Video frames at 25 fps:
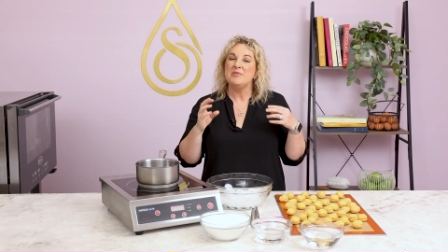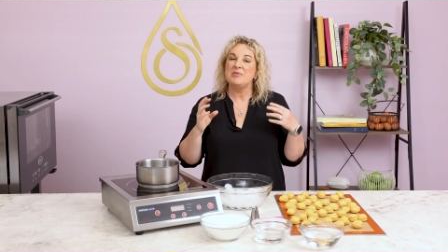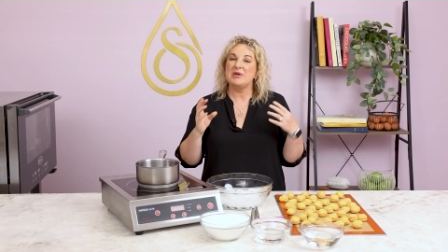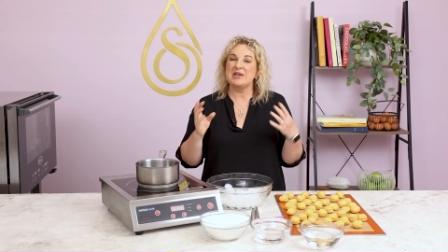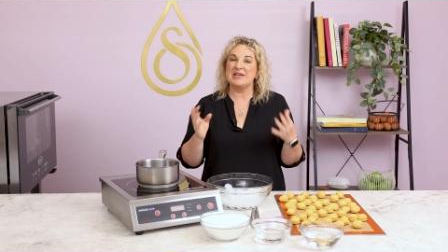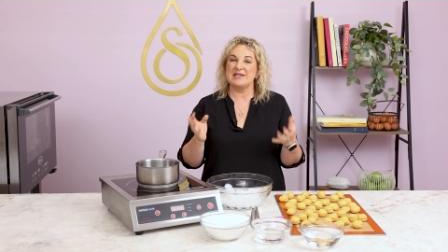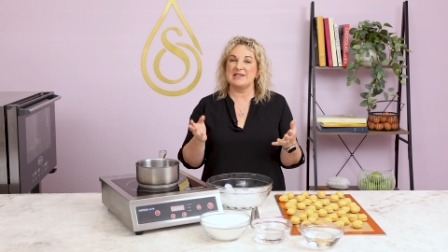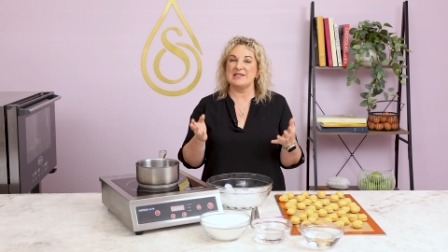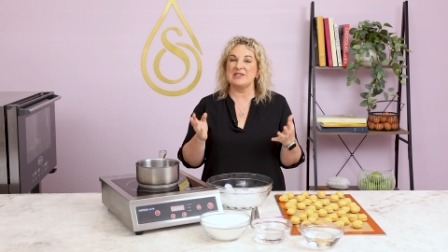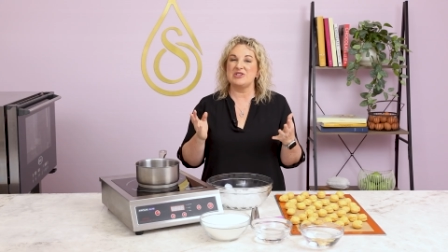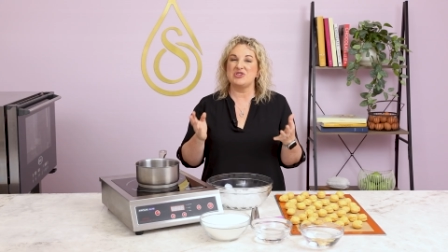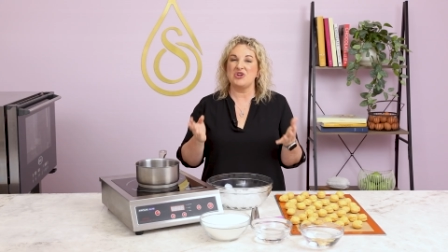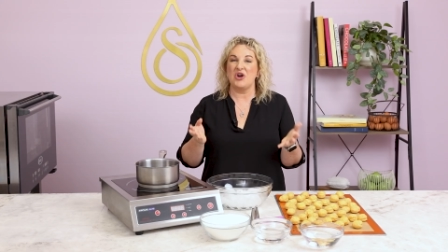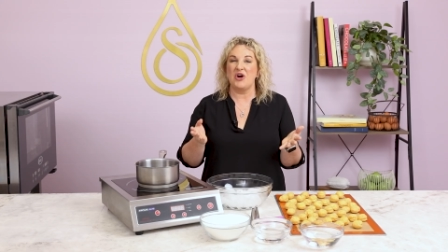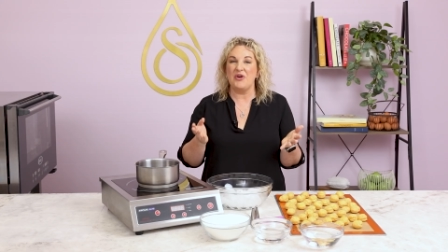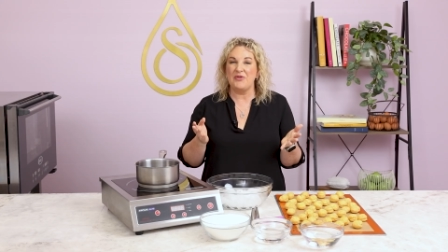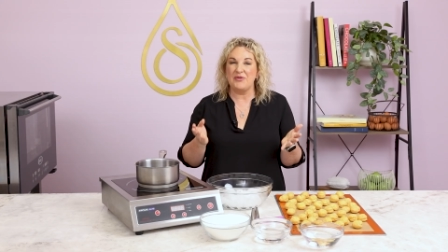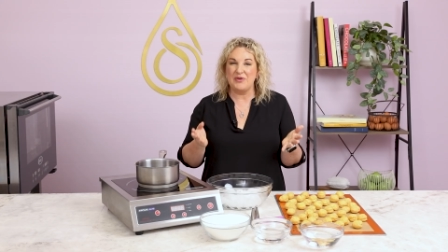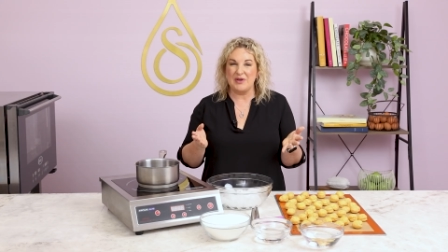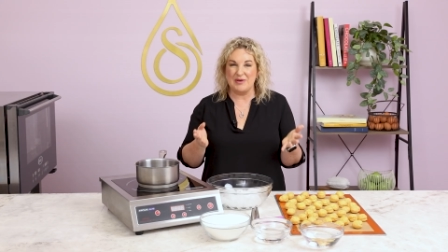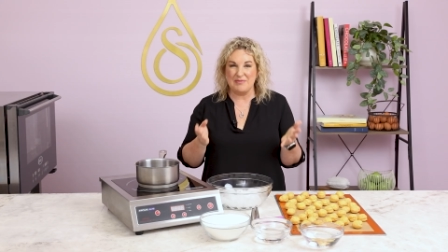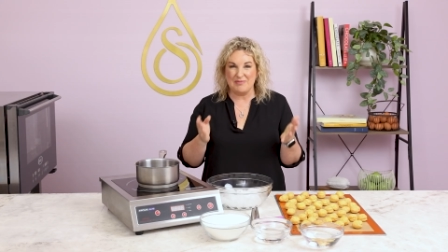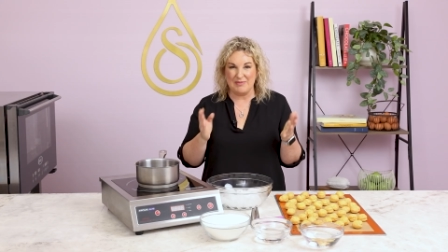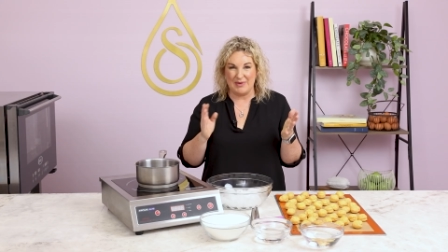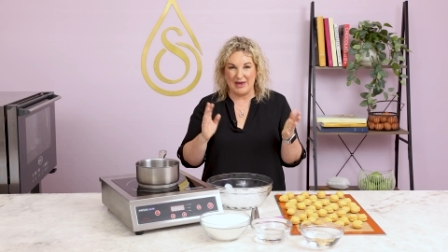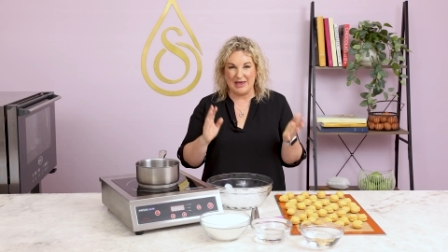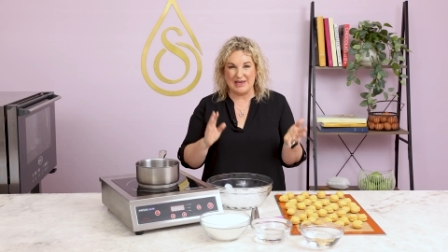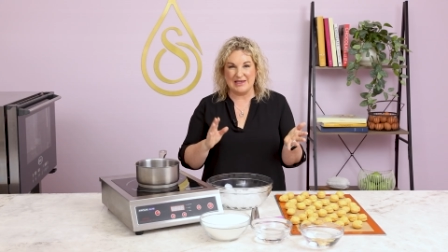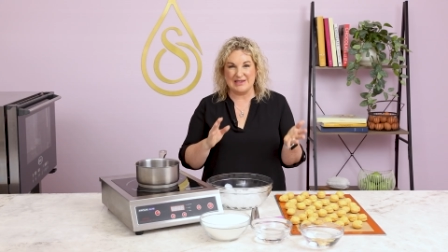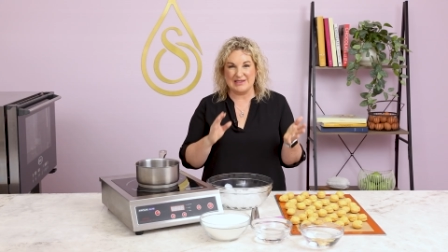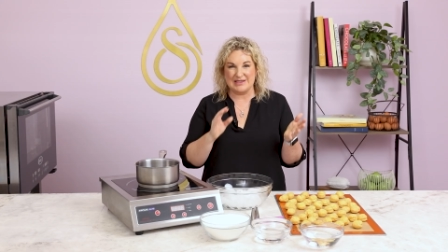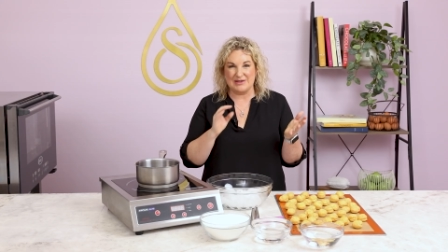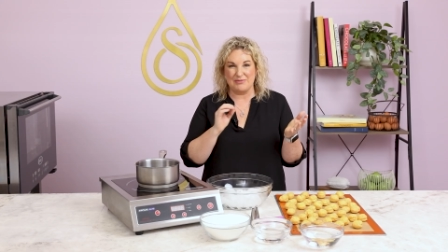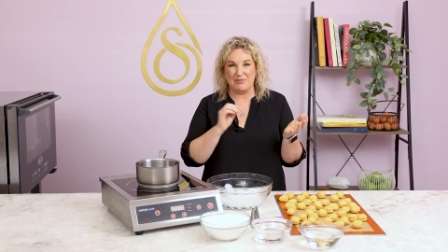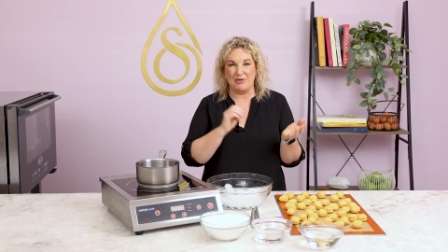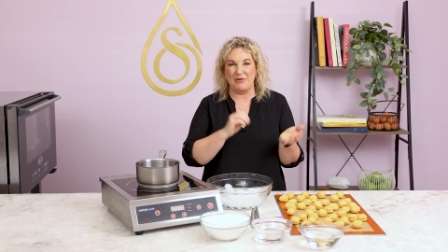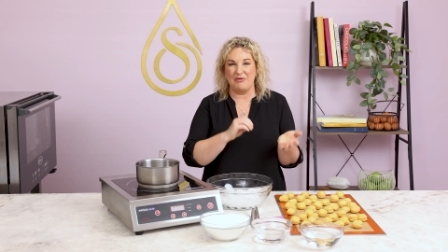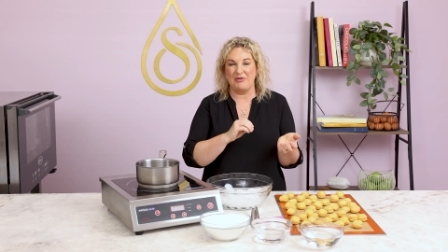because the toffee
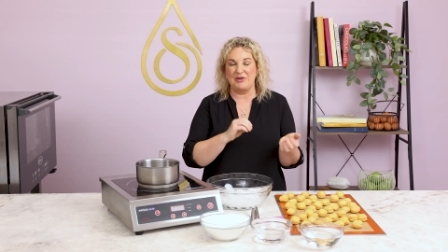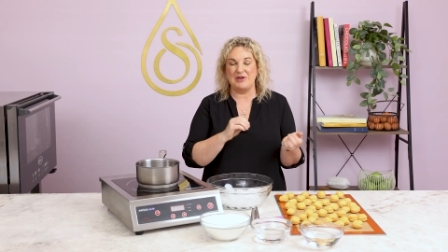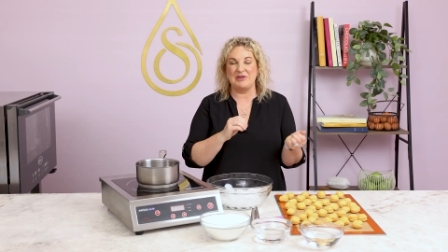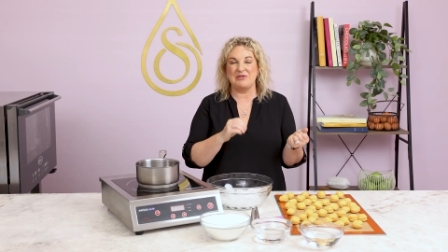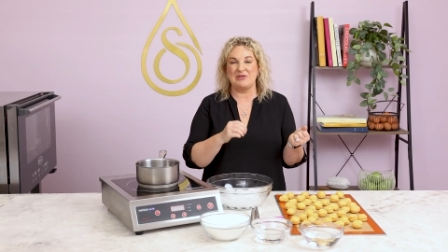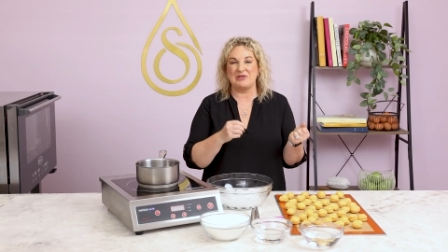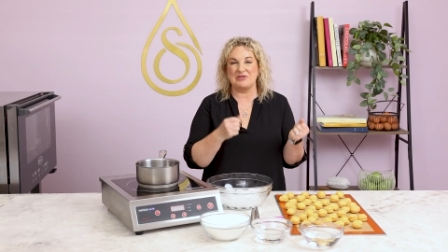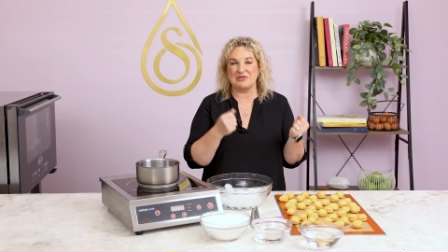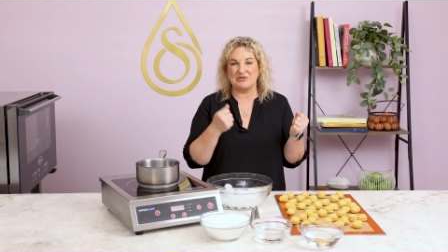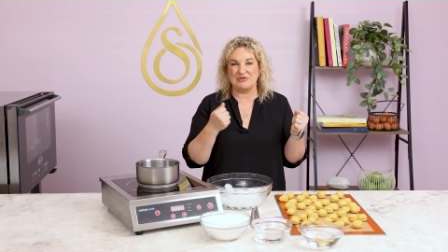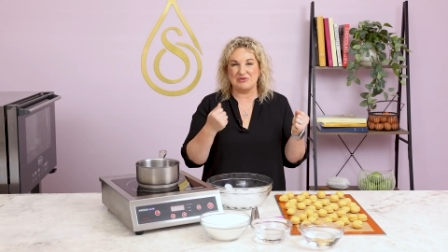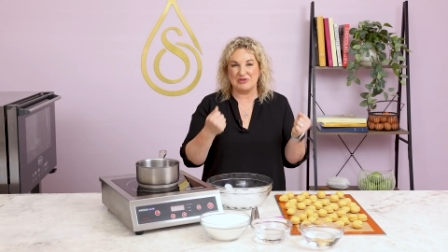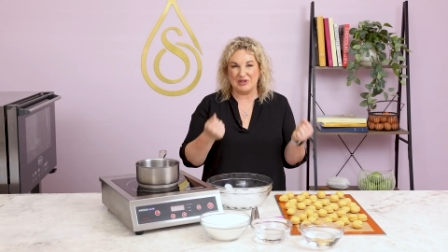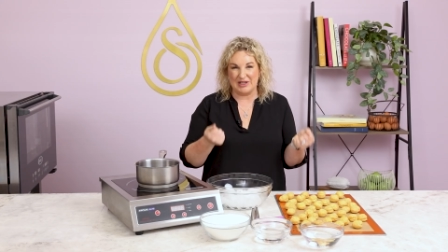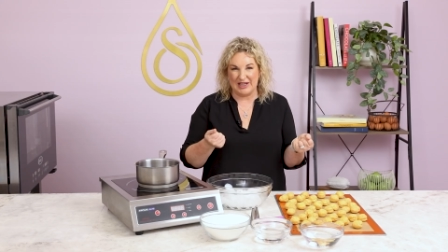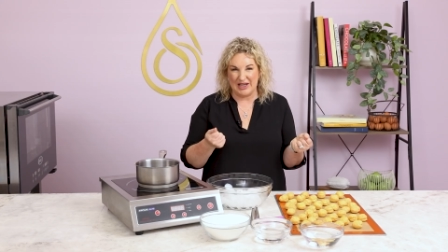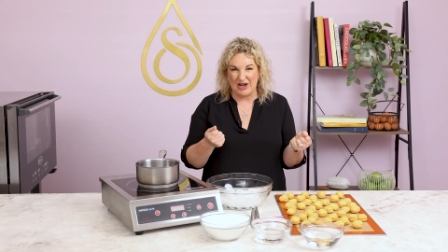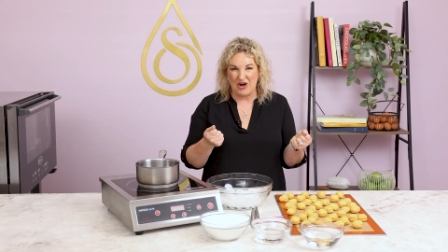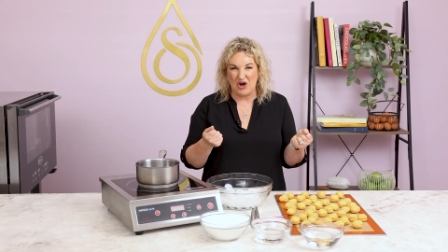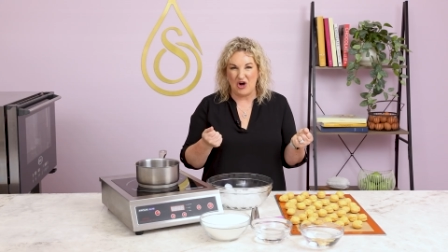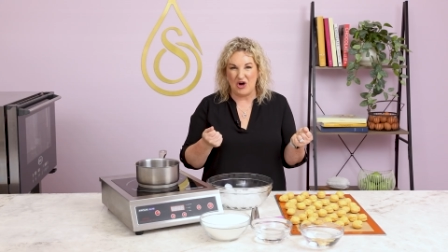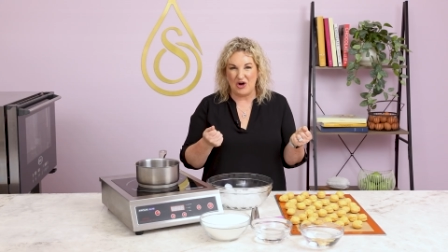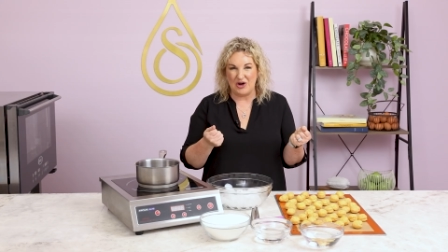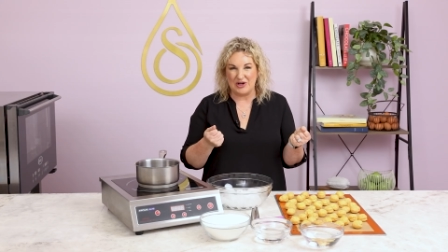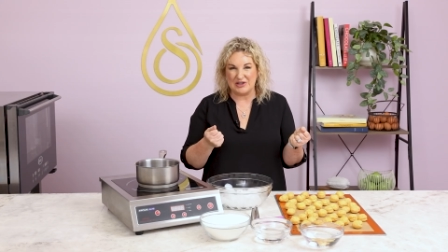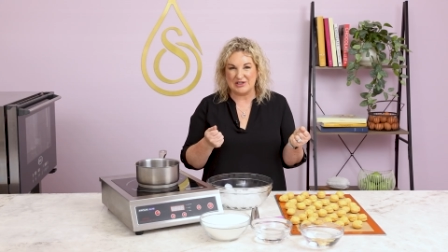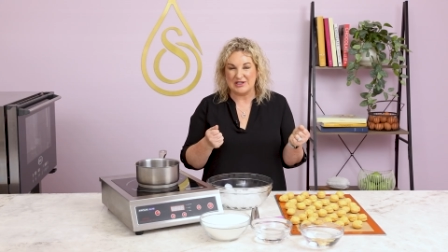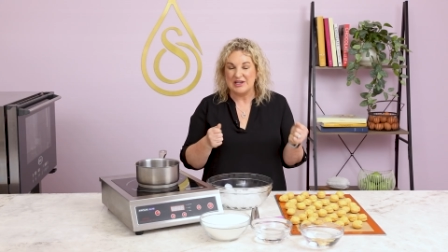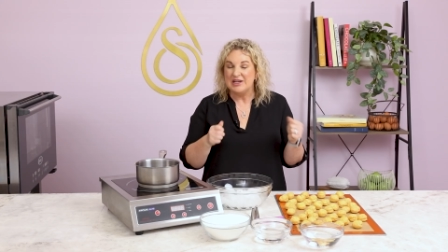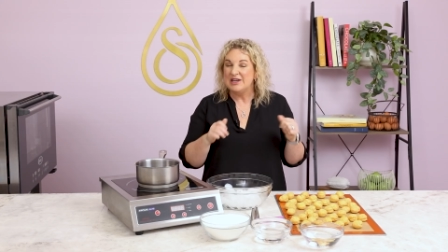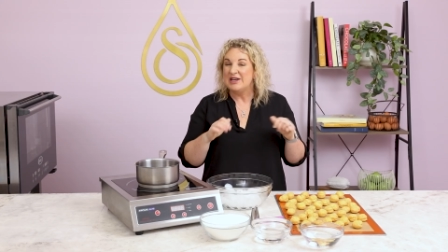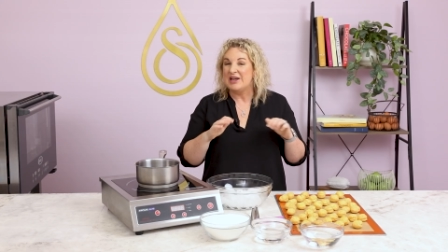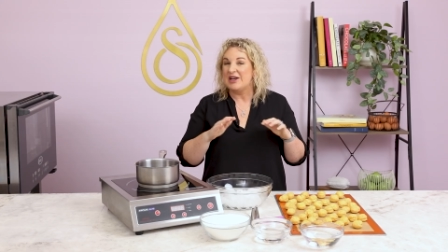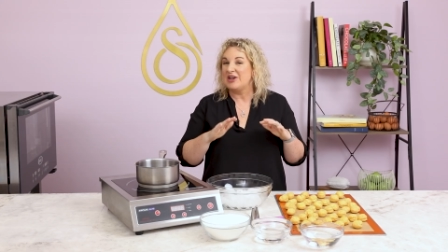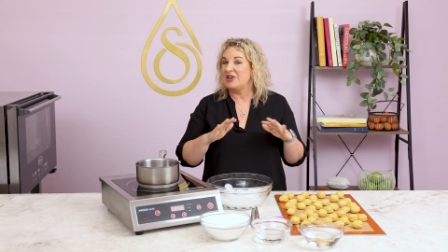makes the profiteroles really hot